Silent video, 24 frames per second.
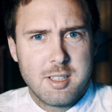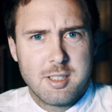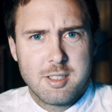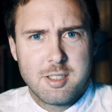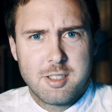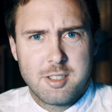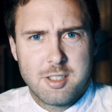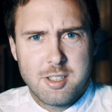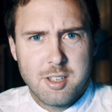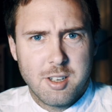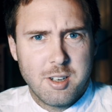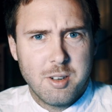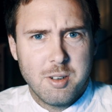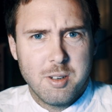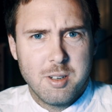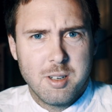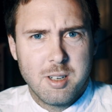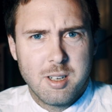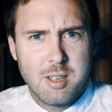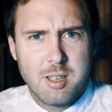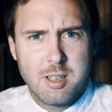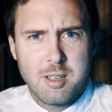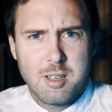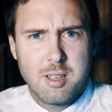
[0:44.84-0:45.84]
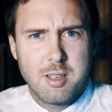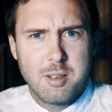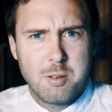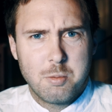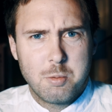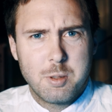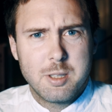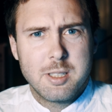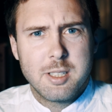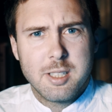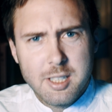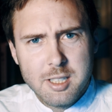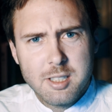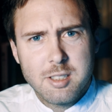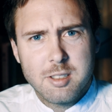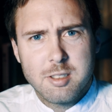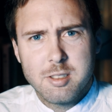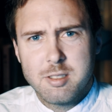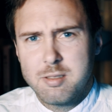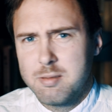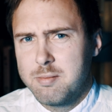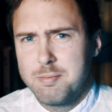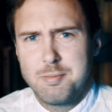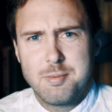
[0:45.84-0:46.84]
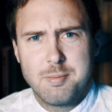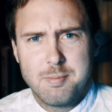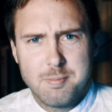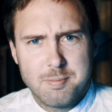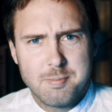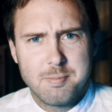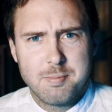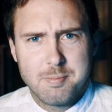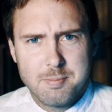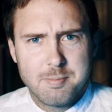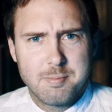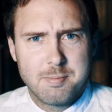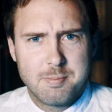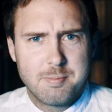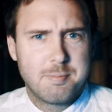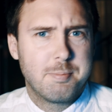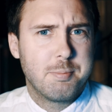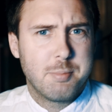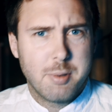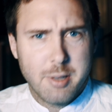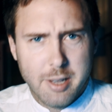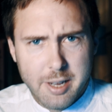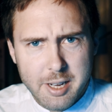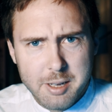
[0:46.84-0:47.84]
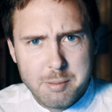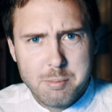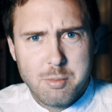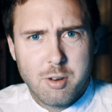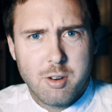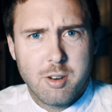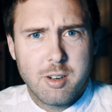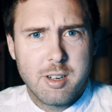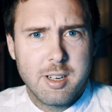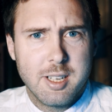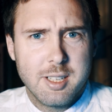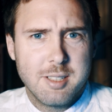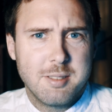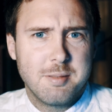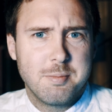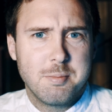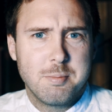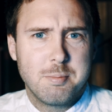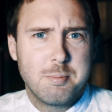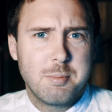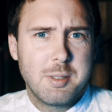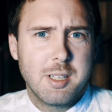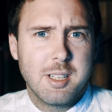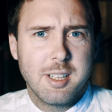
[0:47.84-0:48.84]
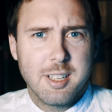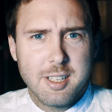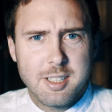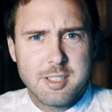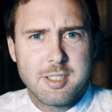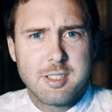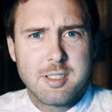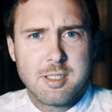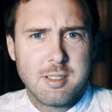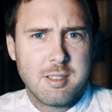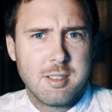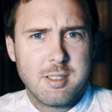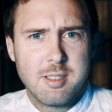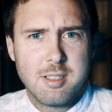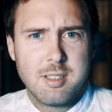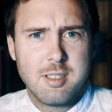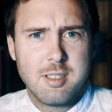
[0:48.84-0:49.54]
So, we need to play more and be less